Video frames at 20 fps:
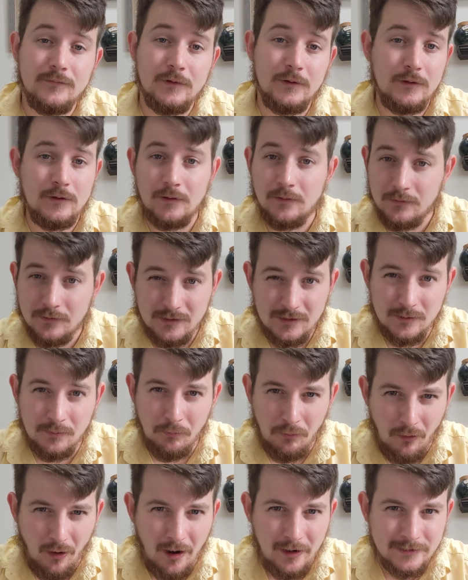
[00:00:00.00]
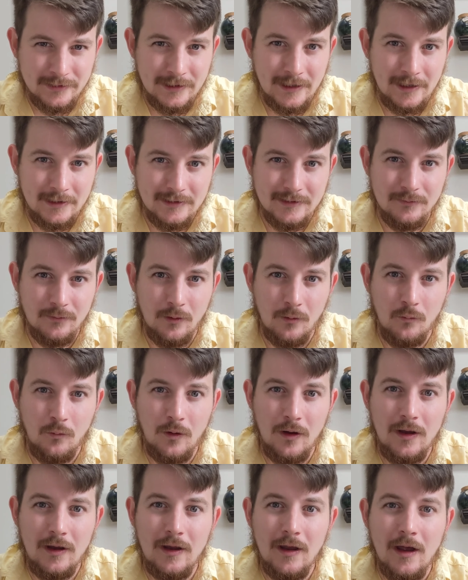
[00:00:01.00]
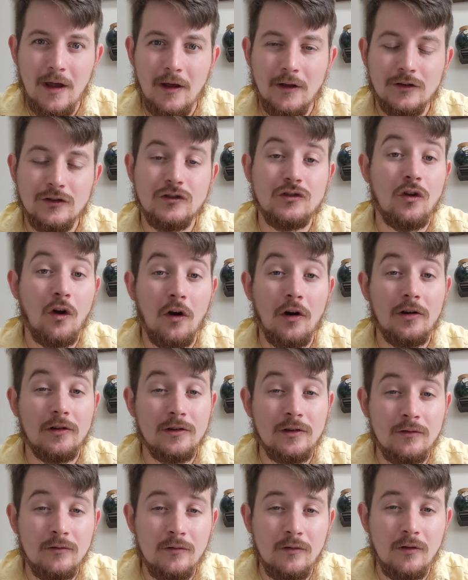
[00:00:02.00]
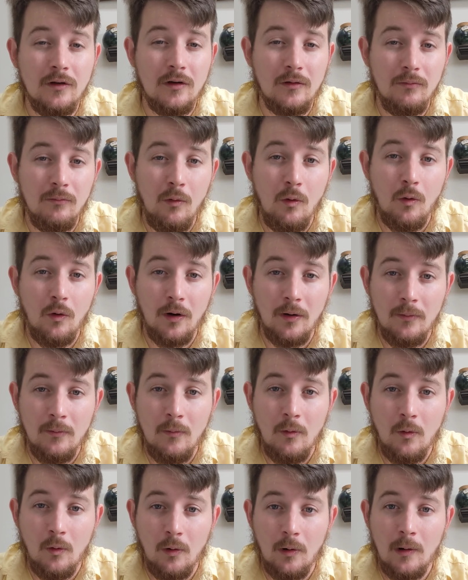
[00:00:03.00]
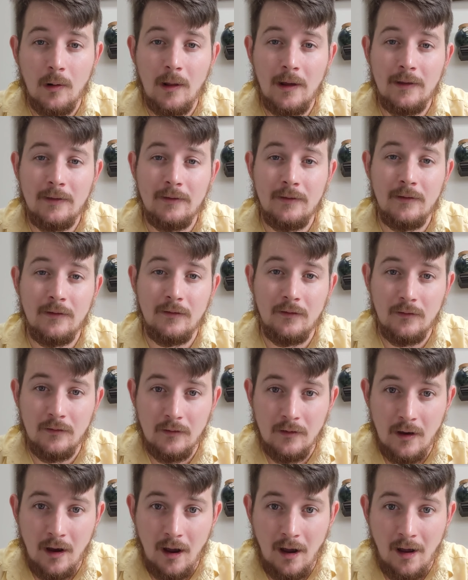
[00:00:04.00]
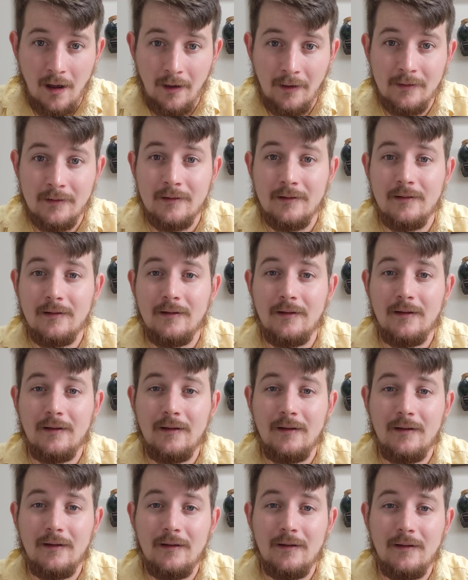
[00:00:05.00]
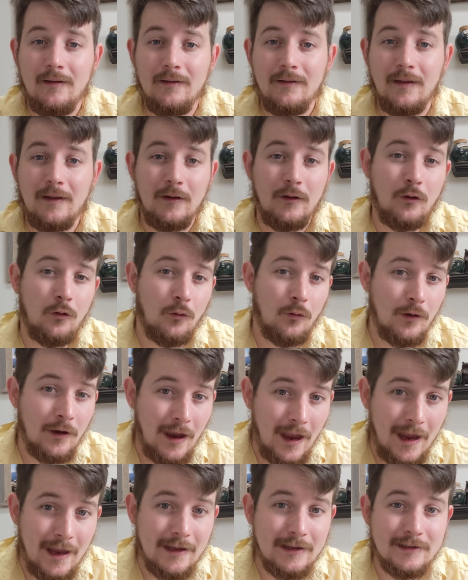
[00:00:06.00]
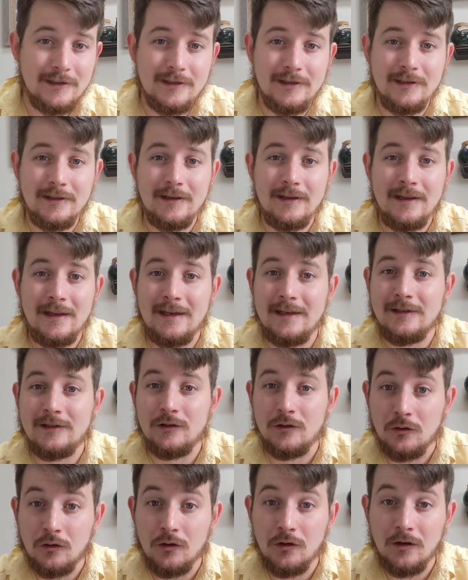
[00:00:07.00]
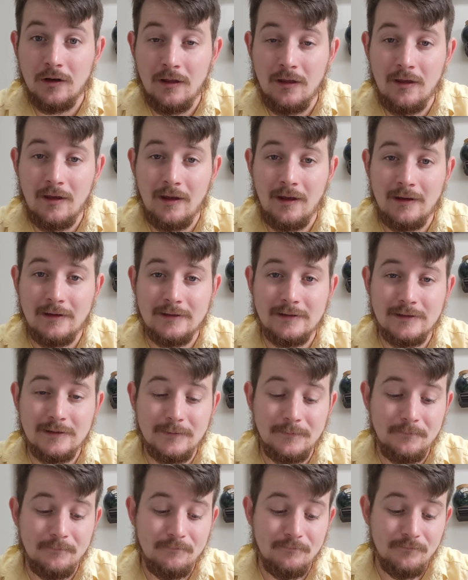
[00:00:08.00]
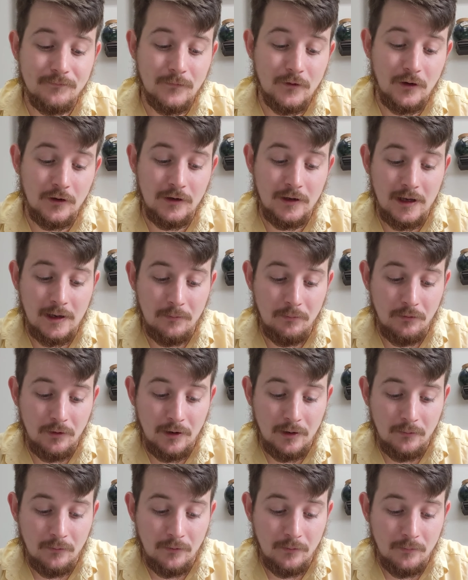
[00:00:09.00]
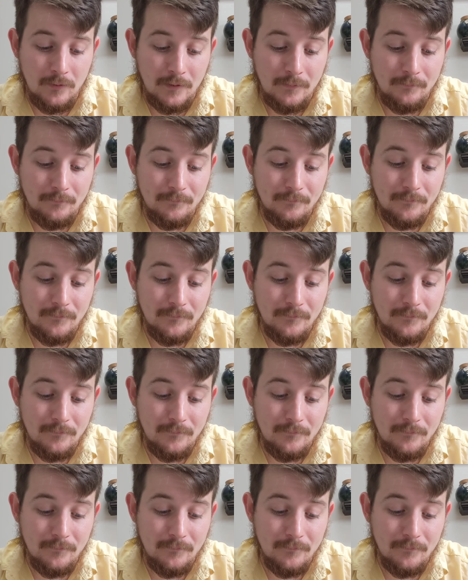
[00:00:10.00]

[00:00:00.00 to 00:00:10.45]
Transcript: This is a process where we start to look more and more like this God that creates these good things. Go ahead and keep reading with me.